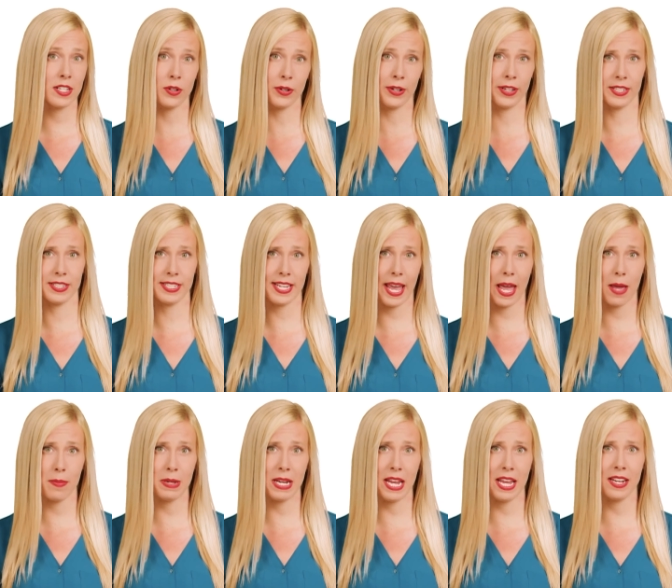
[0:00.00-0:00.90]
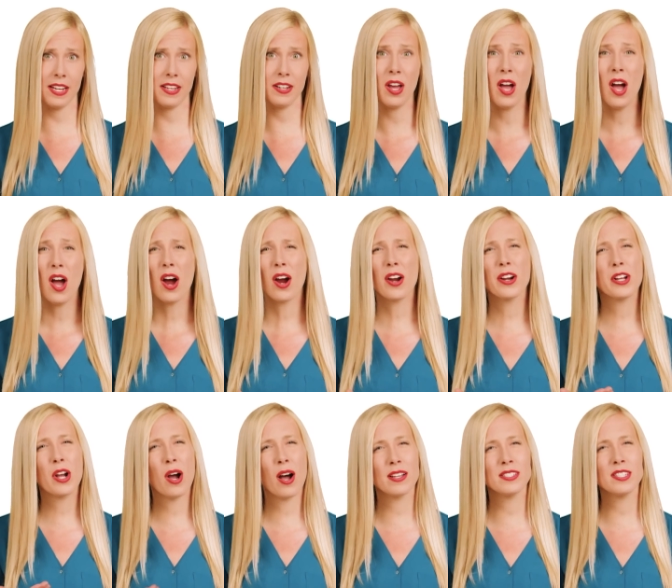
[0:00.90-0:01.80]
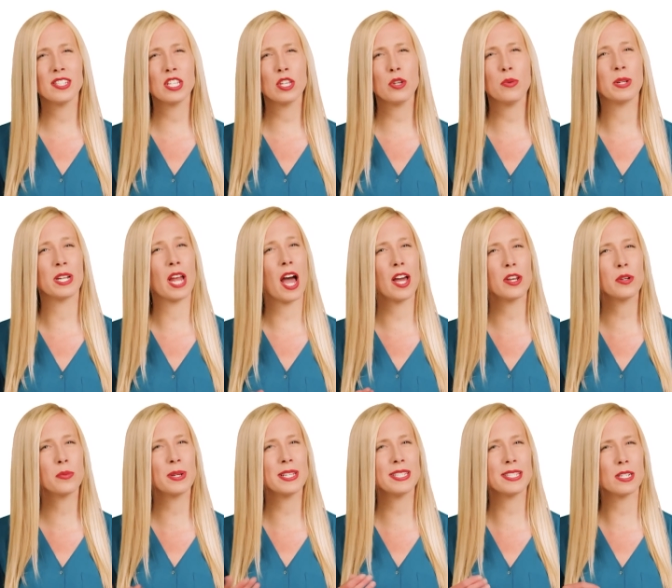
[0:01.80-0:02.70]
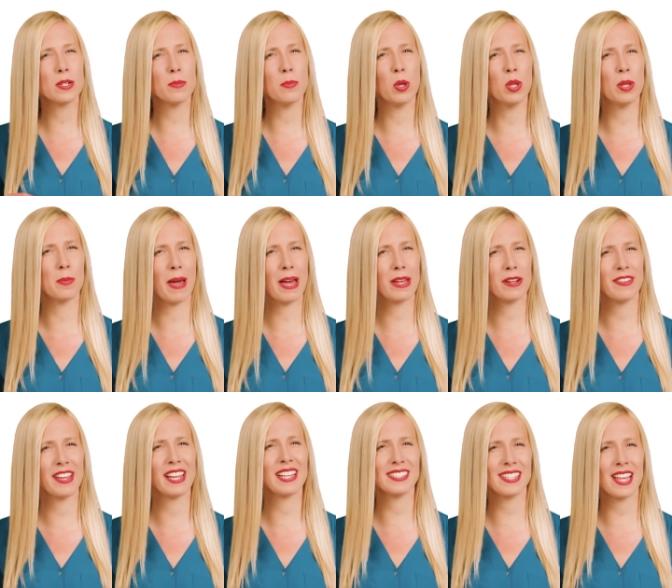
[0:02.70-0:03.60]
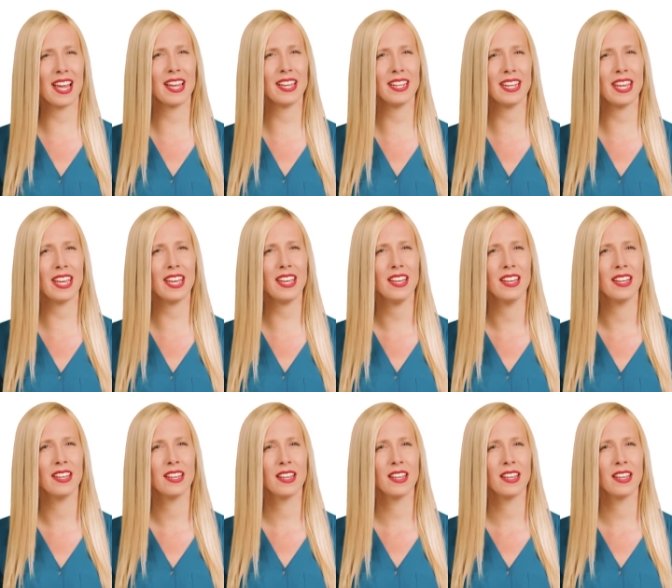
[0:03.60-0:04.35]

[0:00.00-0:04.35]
or contaminated are causing you an unreasonable amount of anxiety?